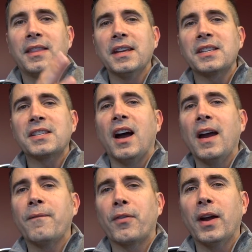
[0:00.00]
This
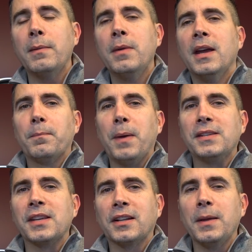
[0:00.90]
time frame
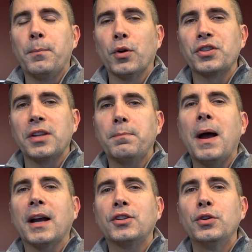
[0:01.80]
basically pushed it
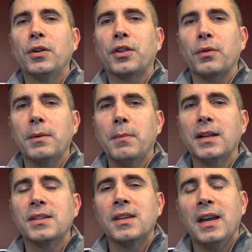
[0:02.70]
back 2 to 3
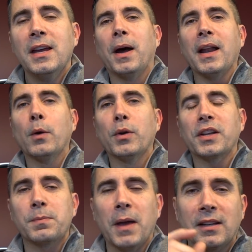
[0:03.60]
months. But I would
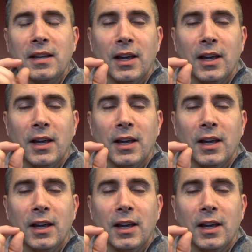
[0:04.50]
expect